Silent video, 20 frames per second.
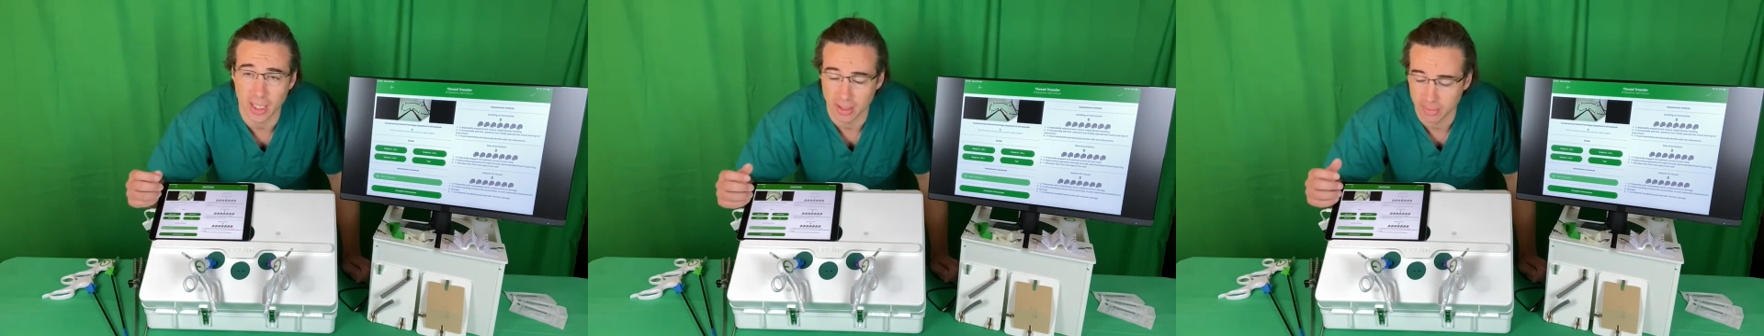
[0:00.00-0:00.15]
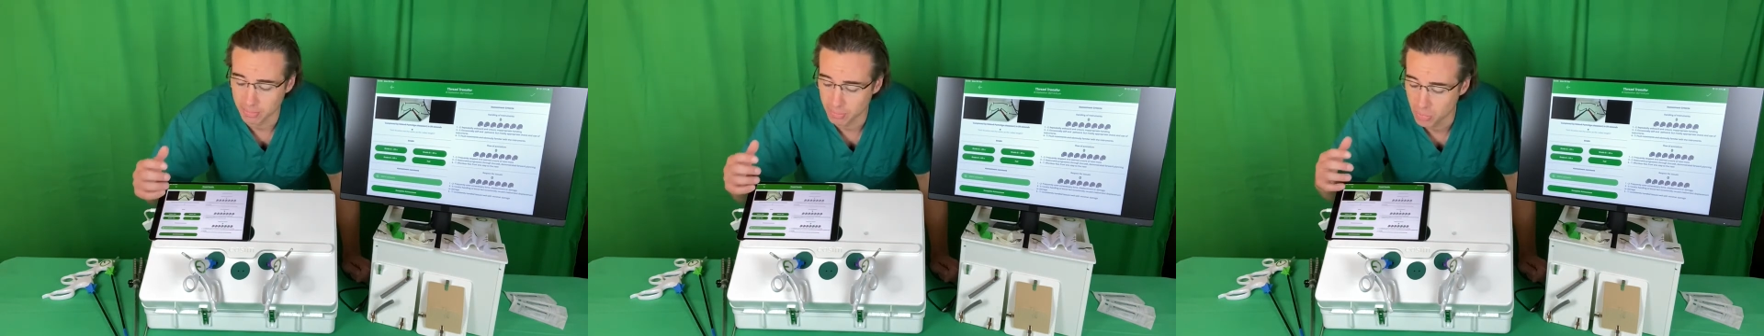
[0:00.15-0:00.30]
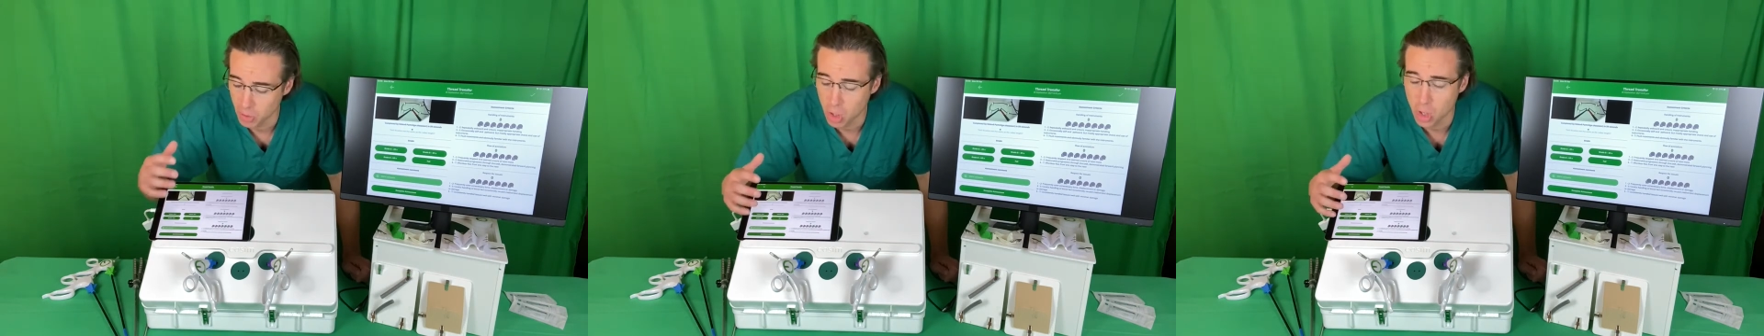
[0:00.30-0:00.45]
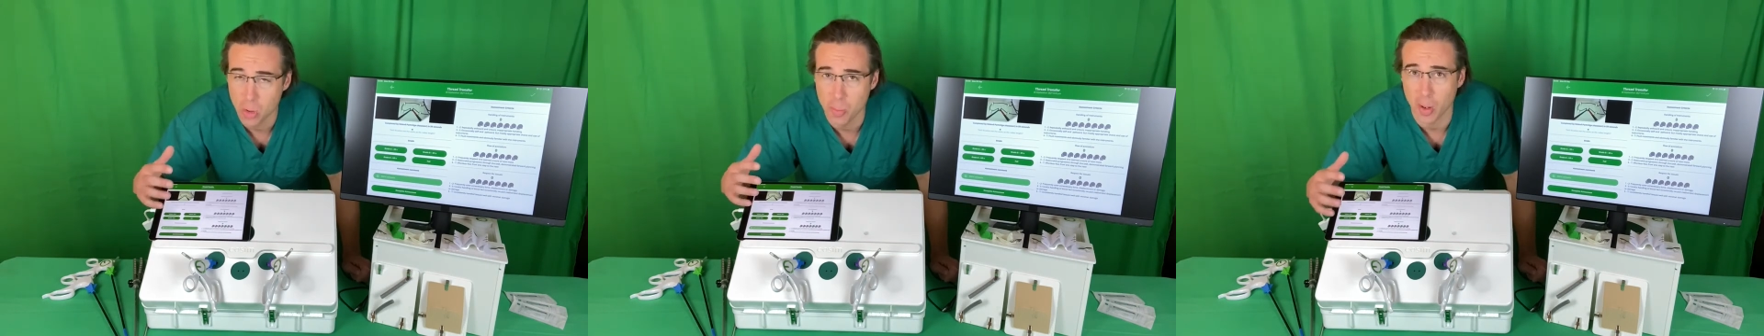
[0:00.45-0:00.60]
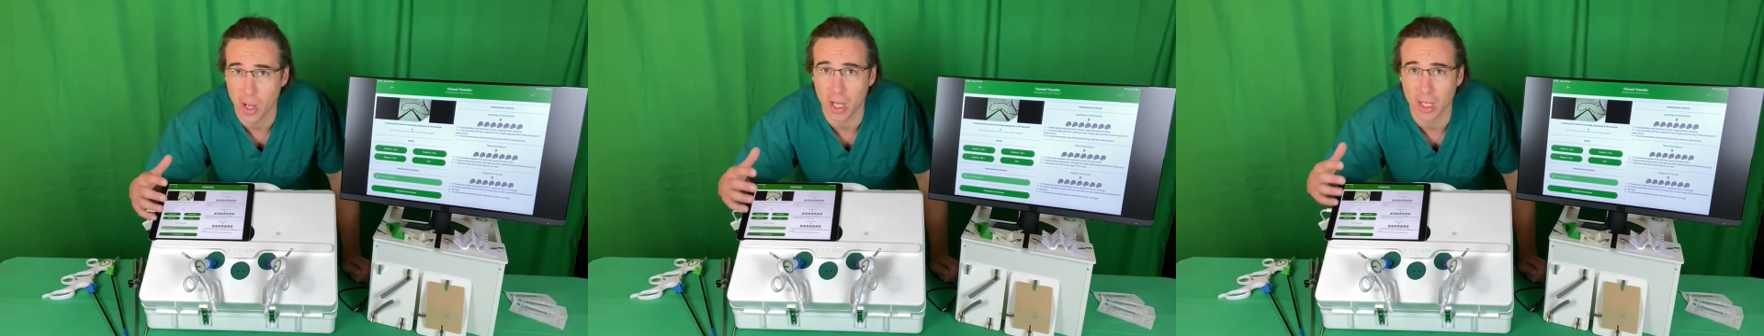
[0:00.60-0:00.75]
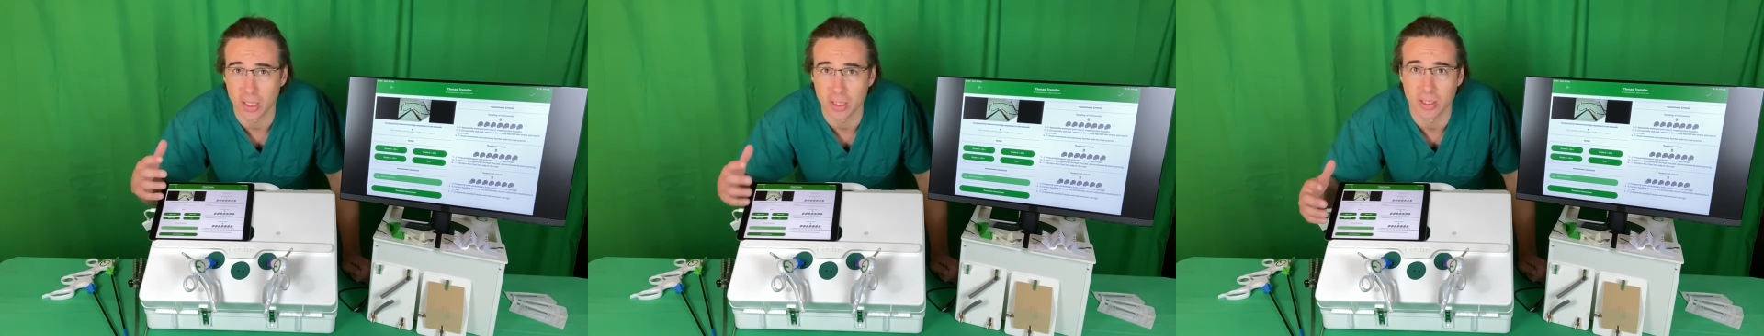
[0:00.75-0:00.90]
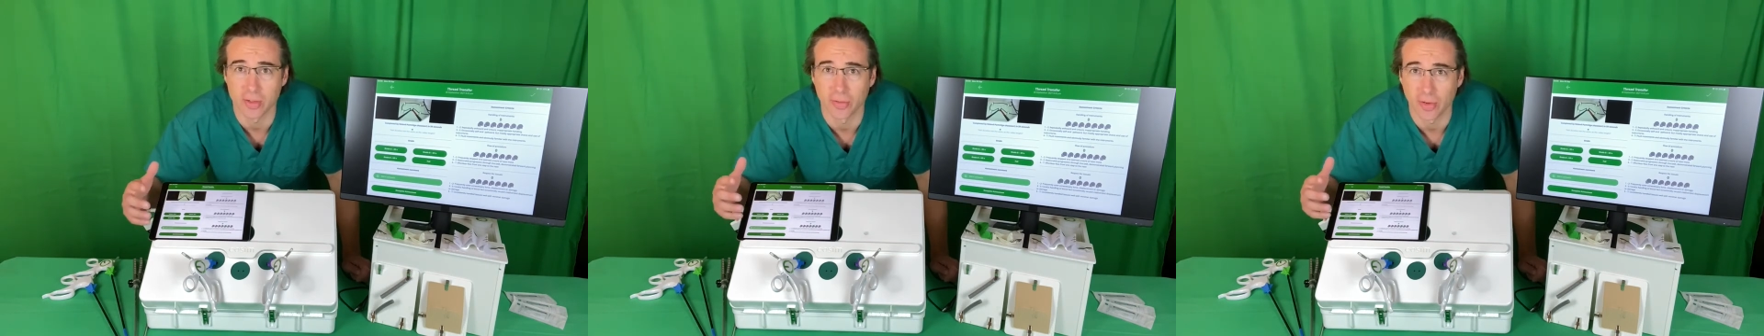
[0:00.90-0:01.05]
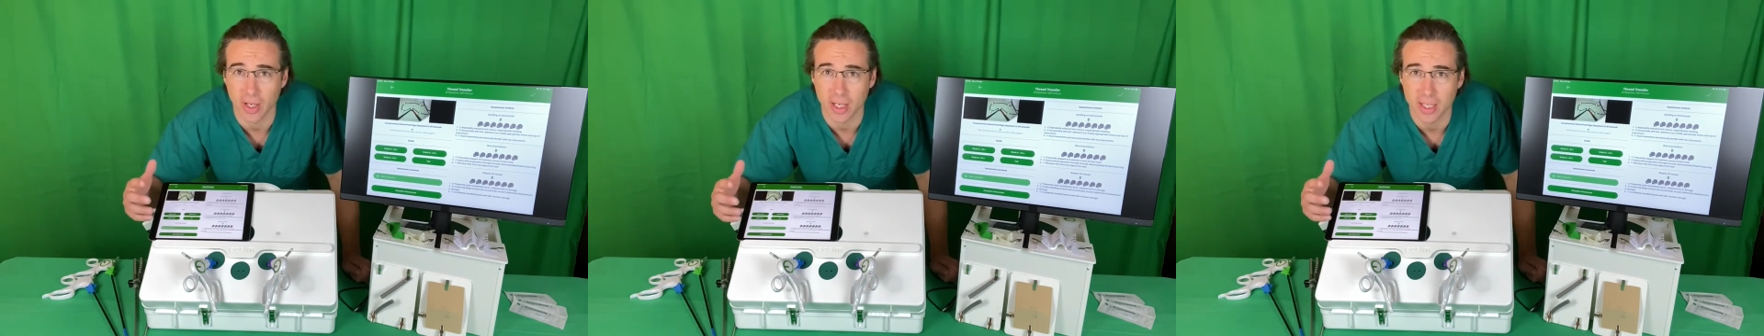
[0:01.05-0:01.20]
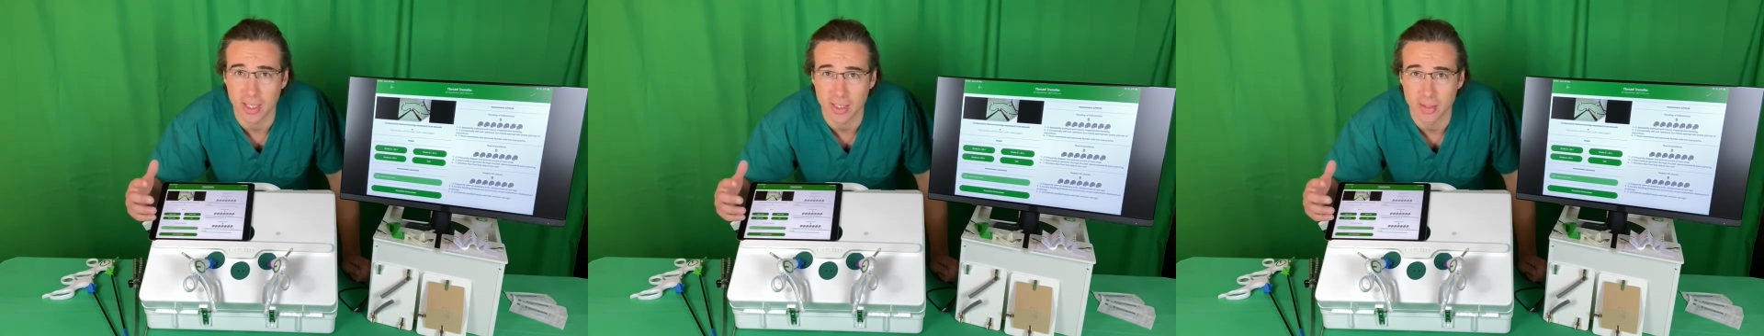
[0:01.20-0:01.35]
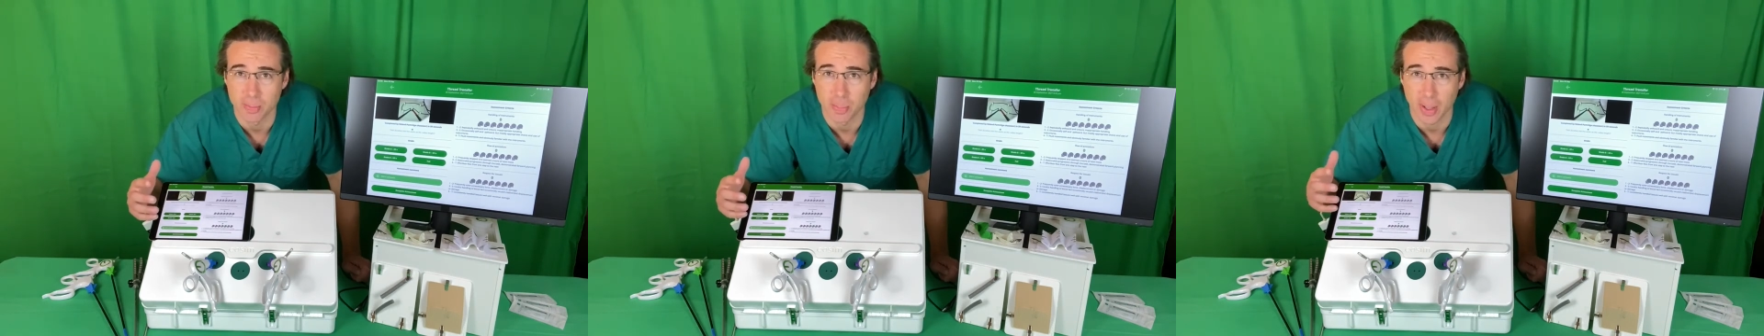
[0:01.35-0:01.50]
mobile
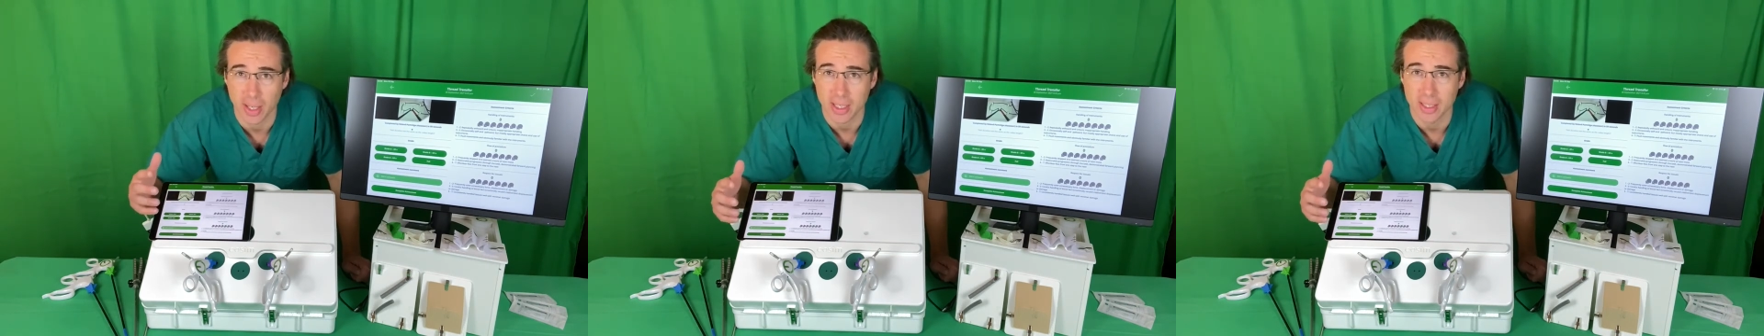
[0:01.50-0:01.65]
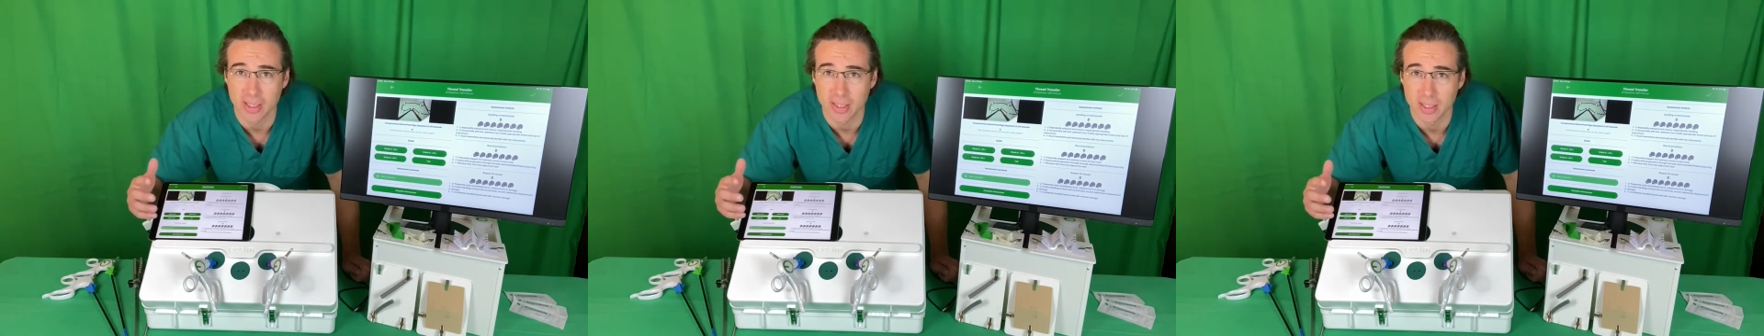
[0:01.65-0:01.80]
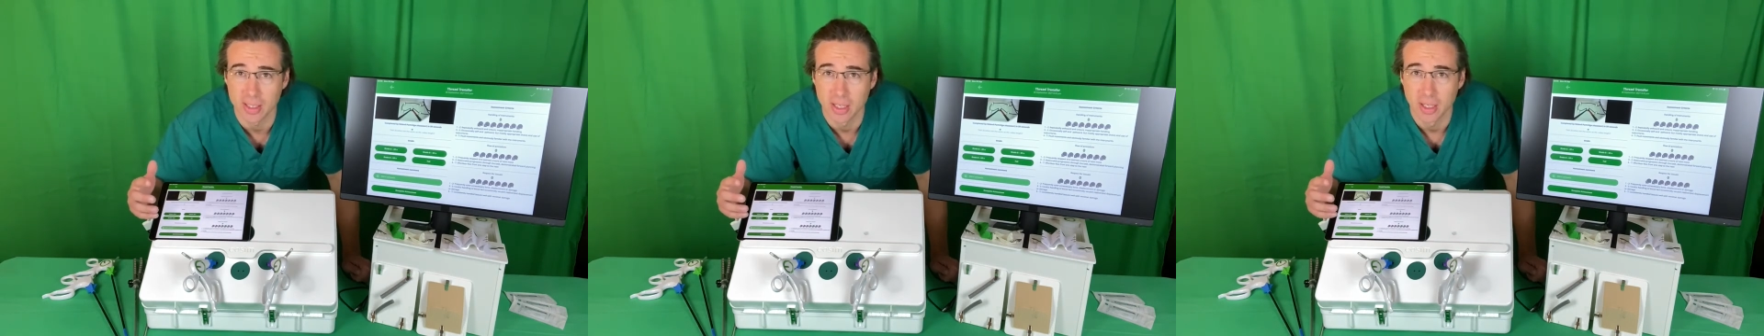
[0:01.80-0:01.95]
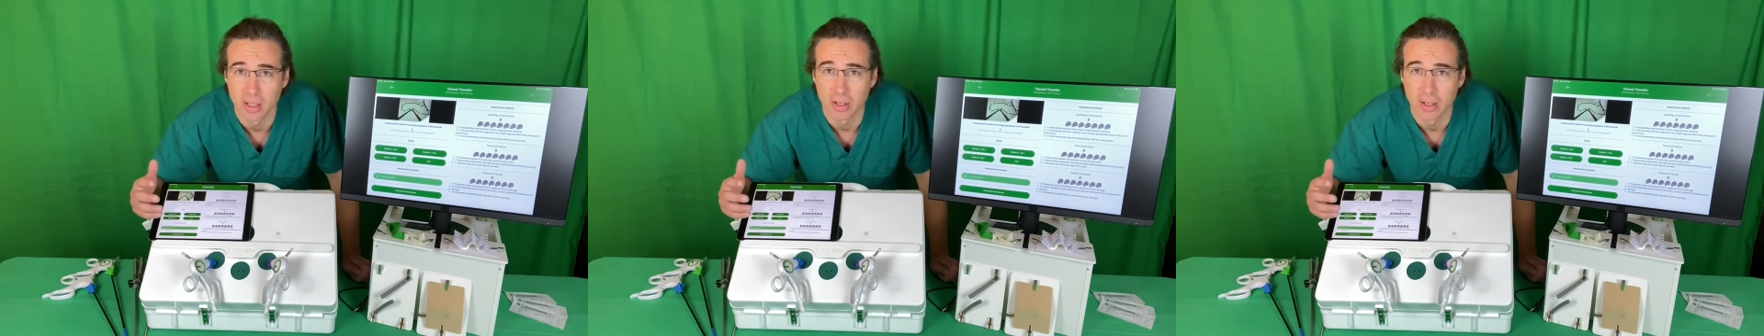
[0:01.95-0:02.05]
device-based